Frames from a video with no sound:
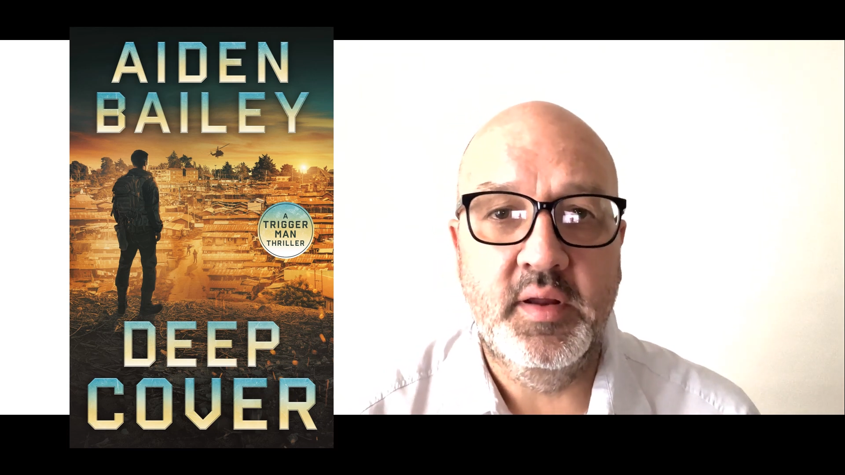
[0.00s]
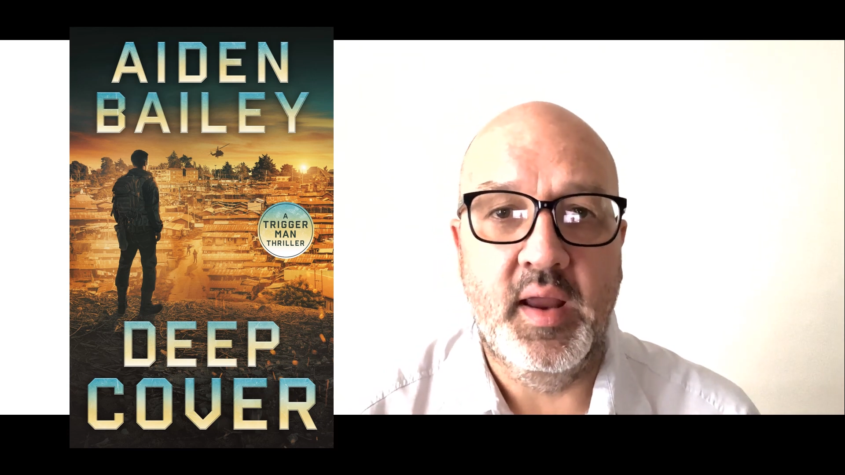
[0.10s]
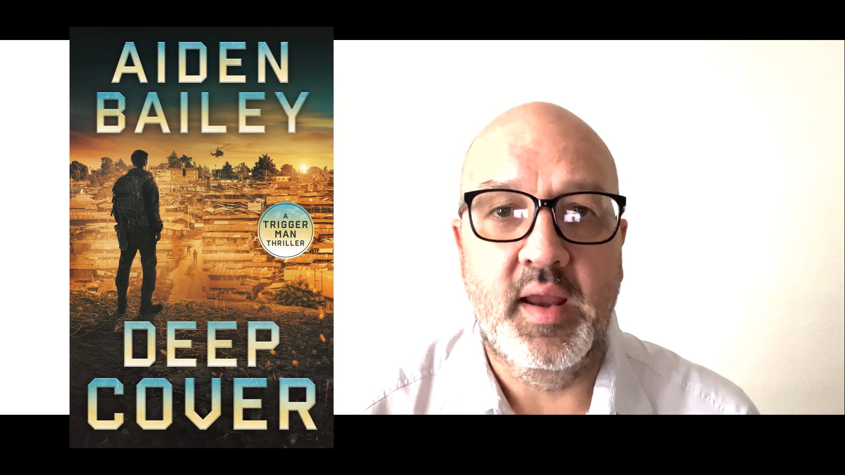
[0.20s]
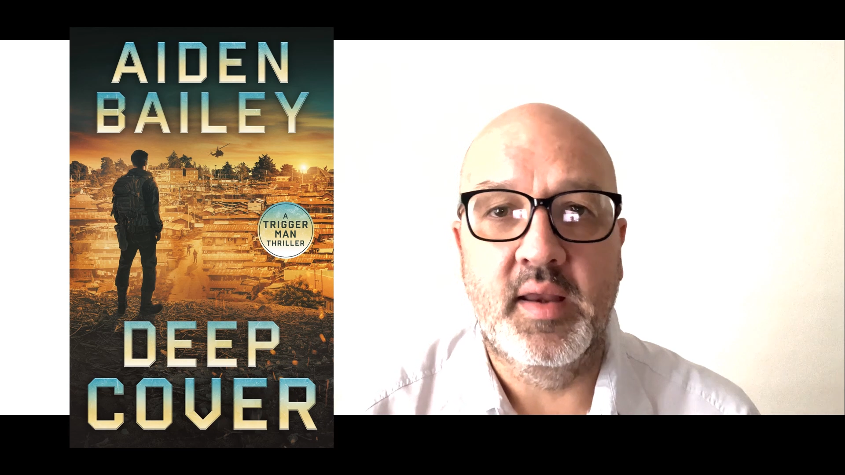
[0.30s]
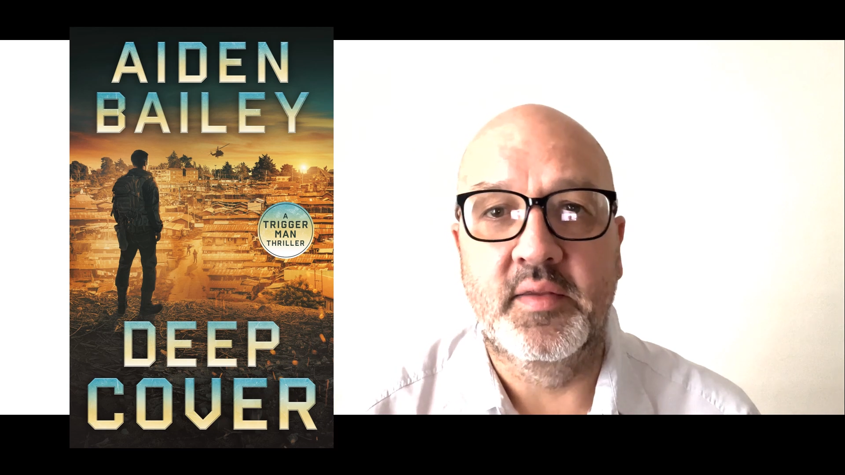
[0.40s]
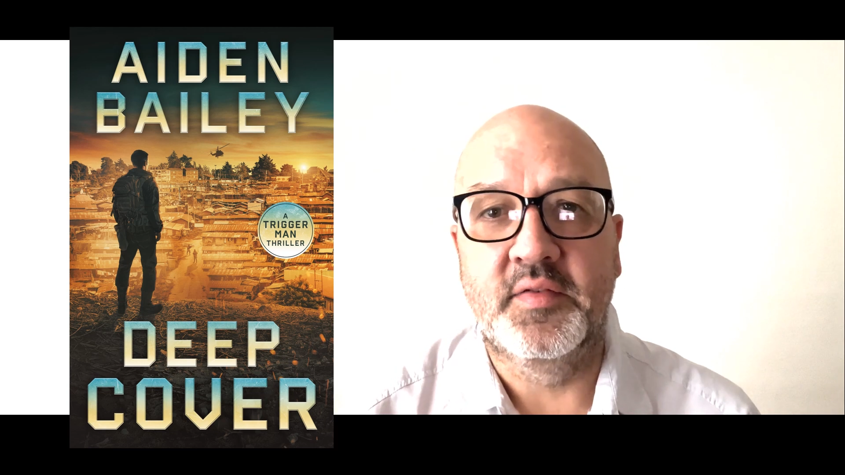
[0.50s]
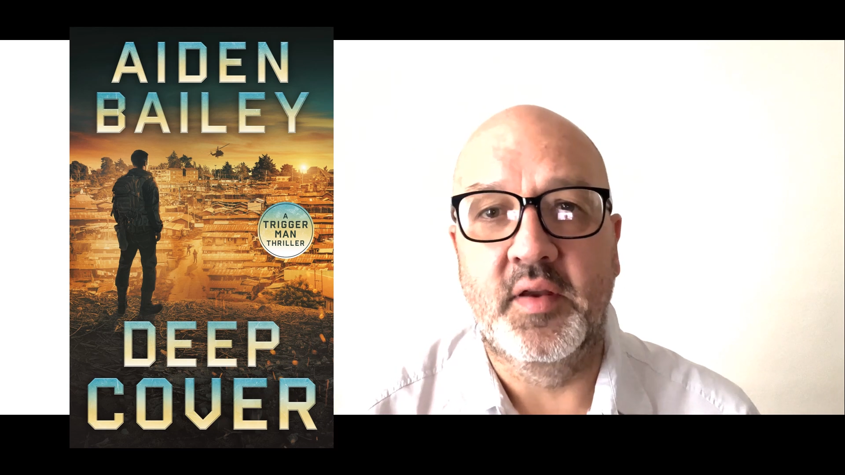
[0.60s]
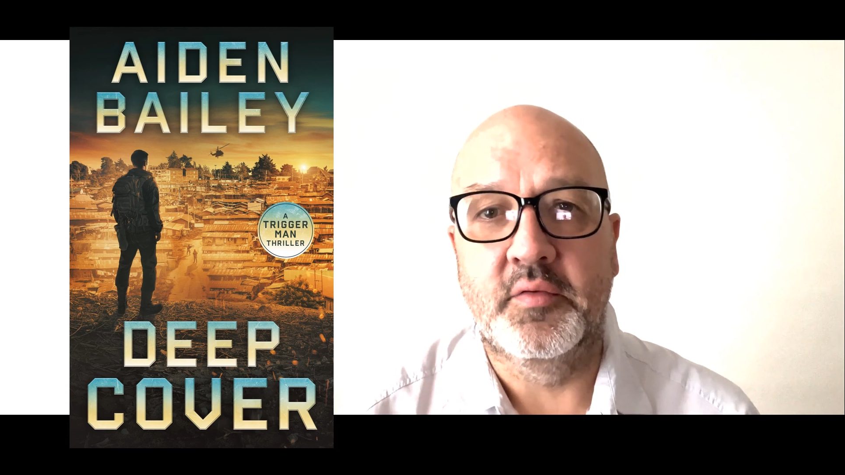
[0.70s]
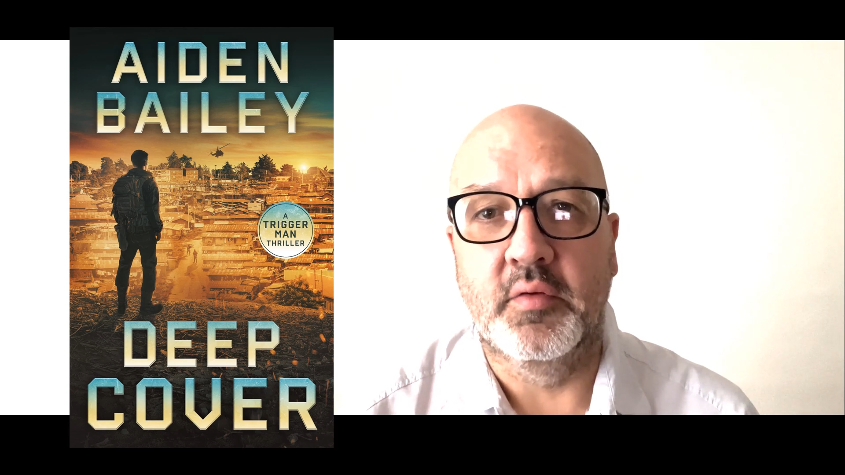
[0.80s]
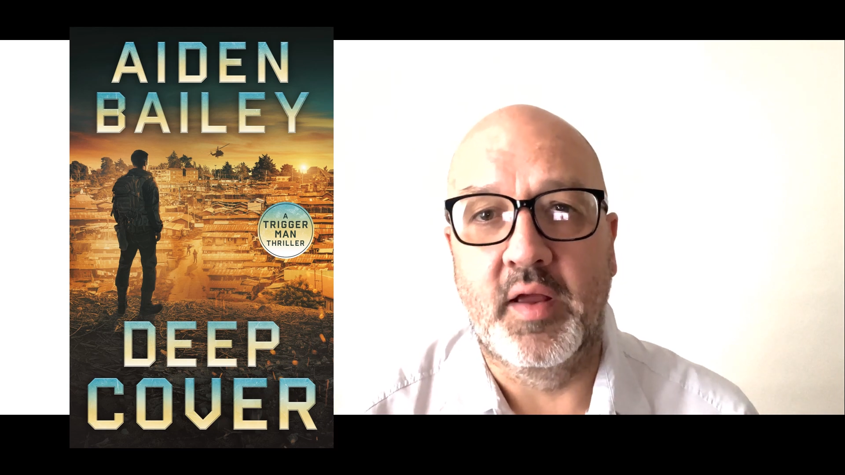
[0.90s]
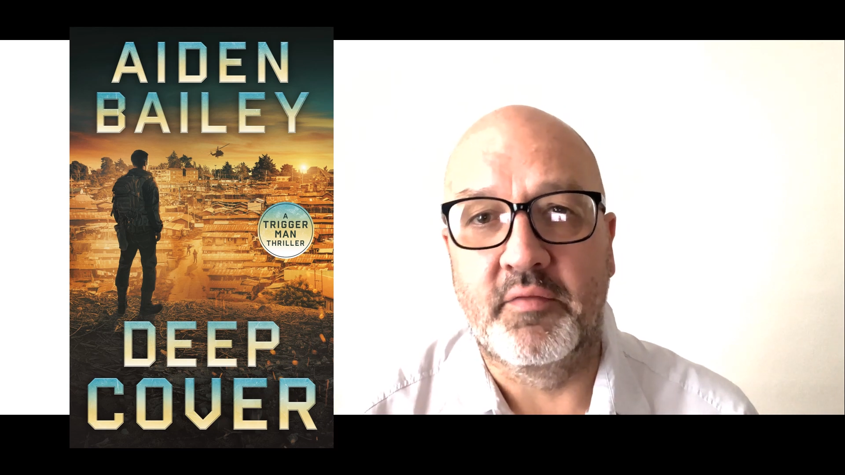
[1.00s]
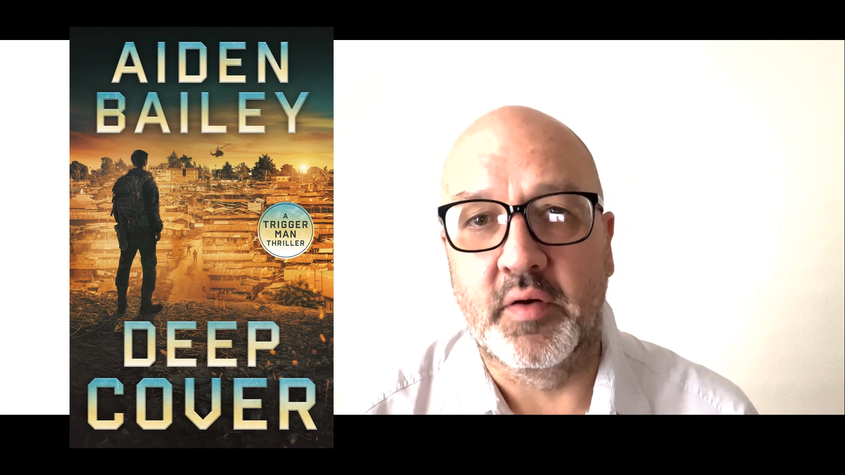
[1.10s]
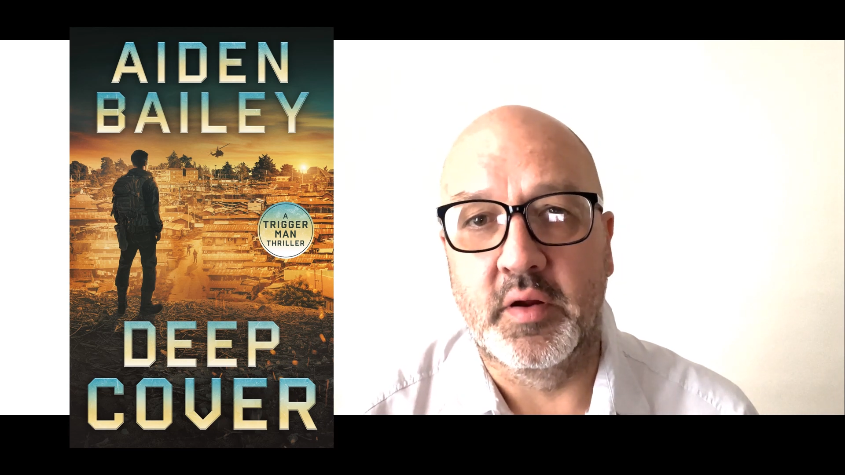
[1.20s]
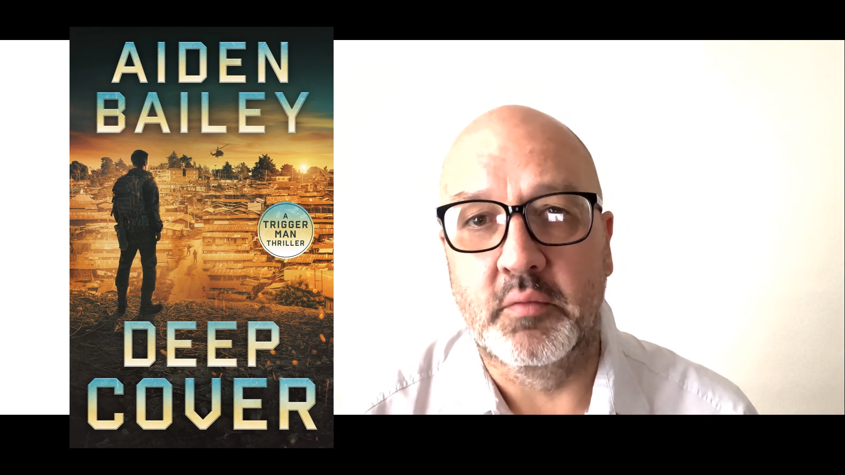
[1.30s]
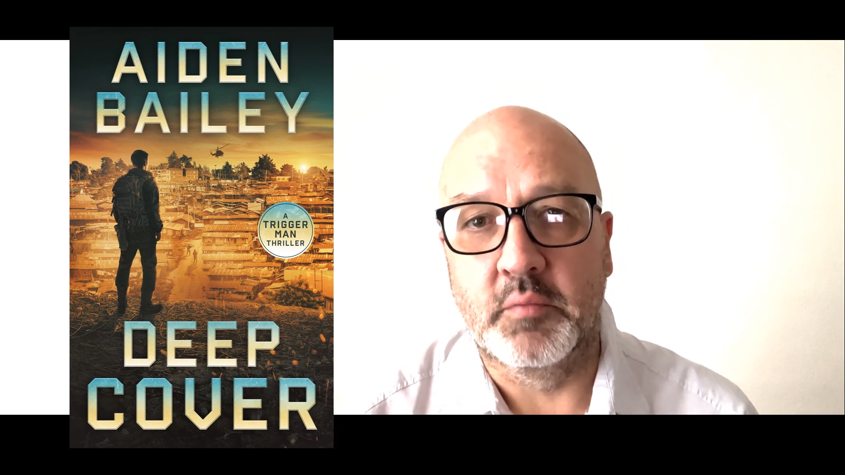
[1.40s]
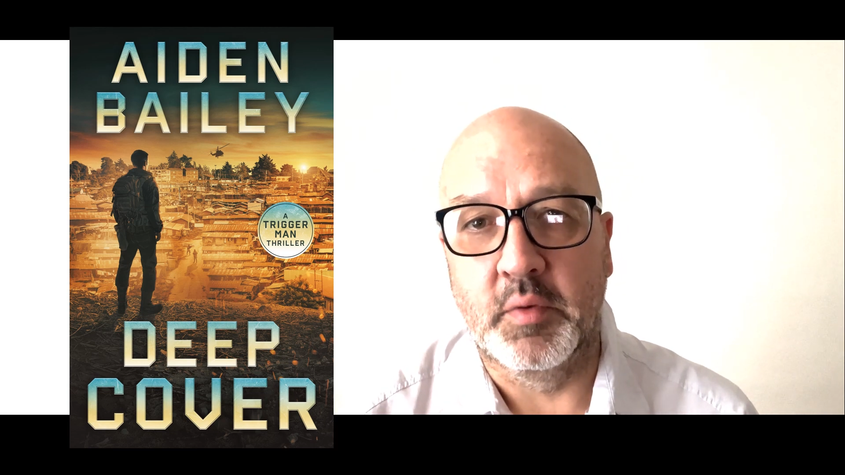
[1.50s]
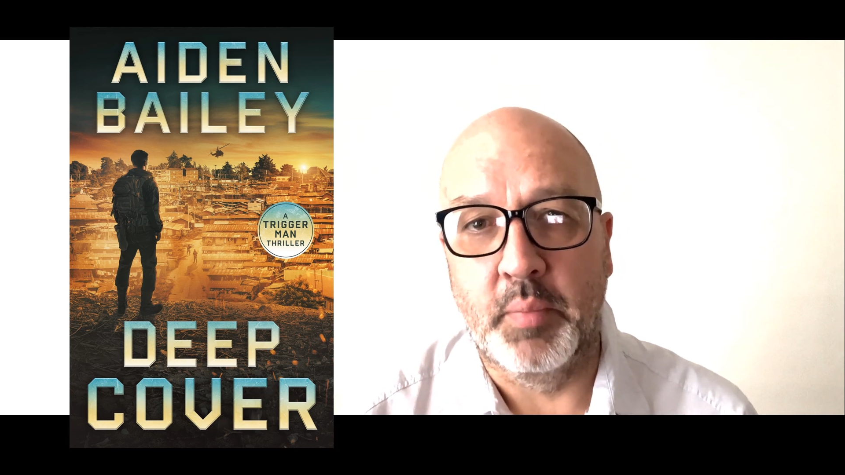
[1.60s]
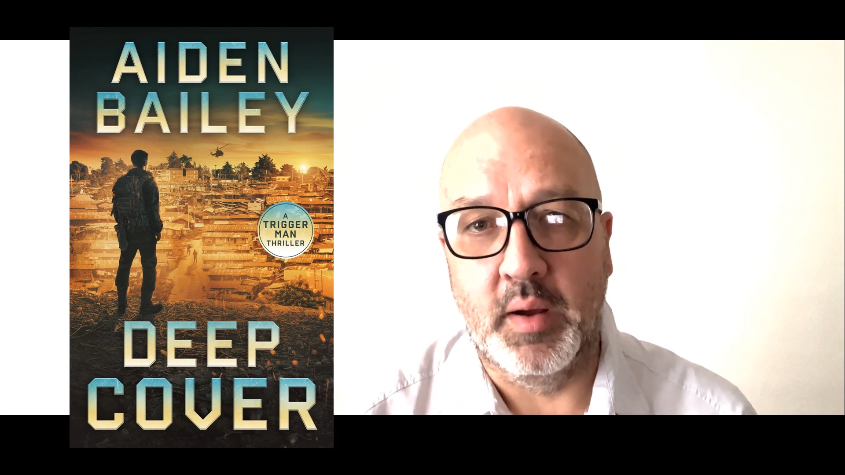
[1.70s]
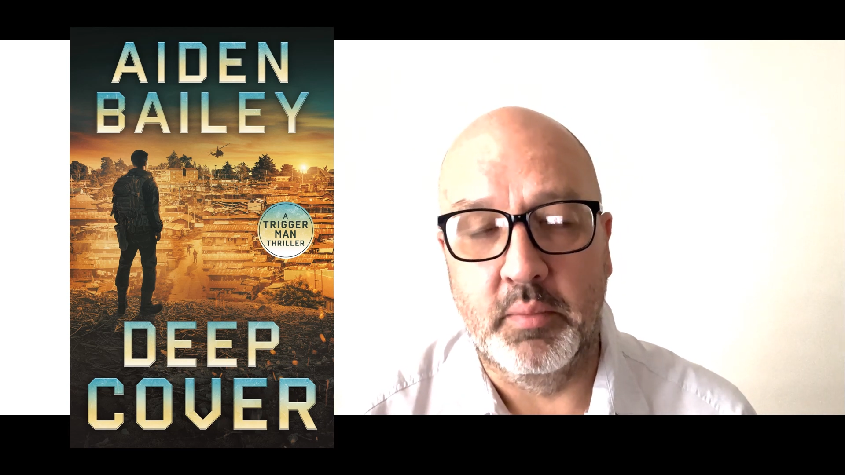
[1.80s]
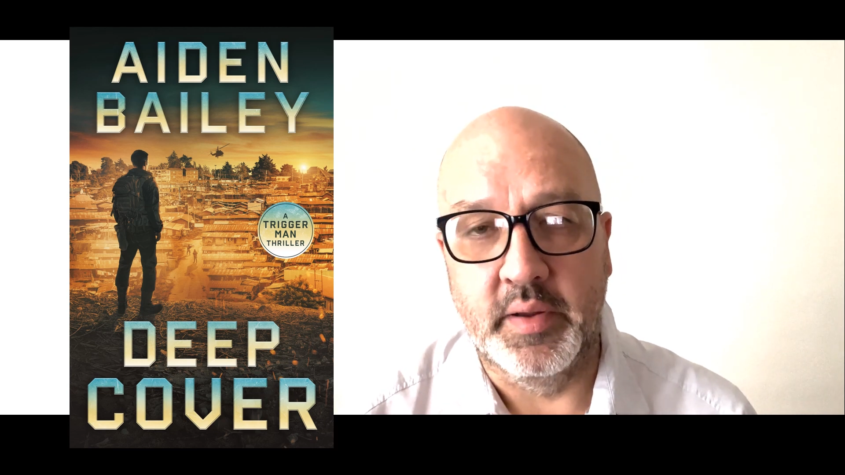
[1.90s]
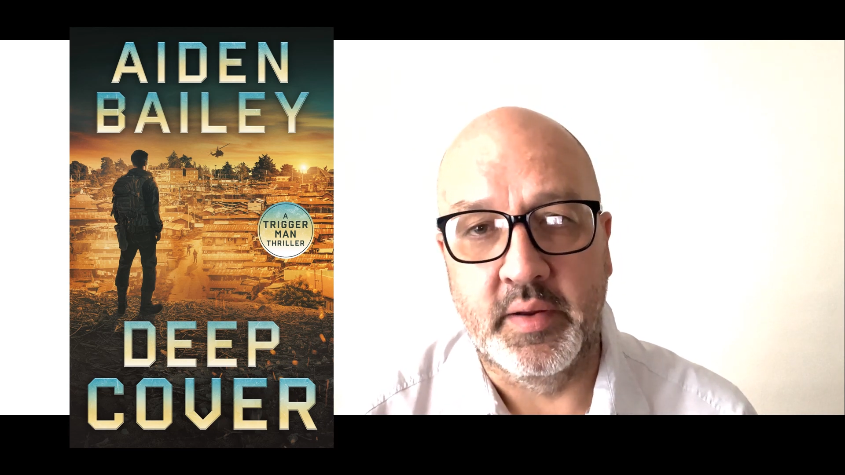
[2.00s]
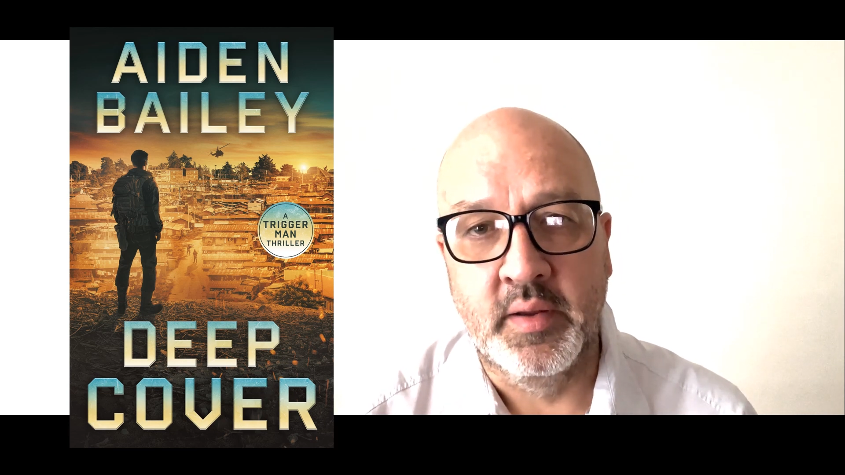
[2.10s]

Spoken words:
and the Central African Republic.